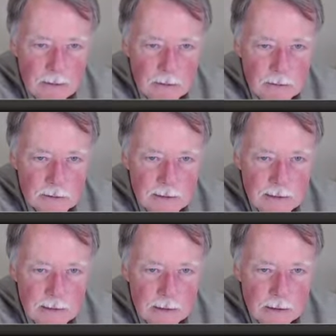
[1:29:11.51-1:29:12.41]
you'll see
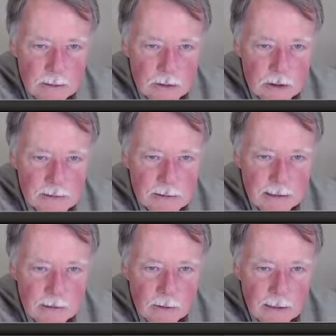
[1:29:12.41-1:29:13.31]
the inclusions
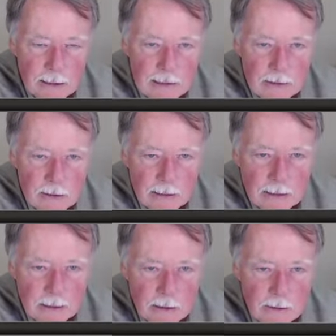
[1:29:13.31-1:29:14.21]
that don't allow you to
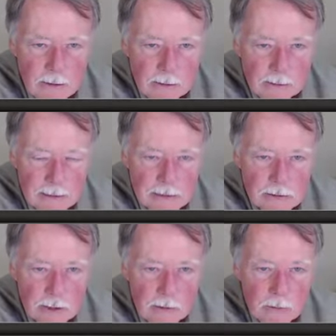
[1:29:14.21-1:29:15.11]
cut a long, clean
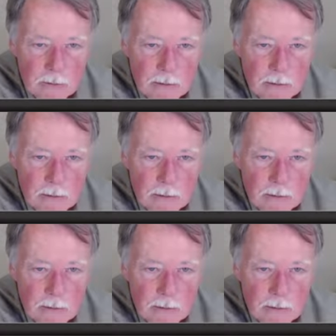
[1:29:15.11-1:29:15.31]
stone.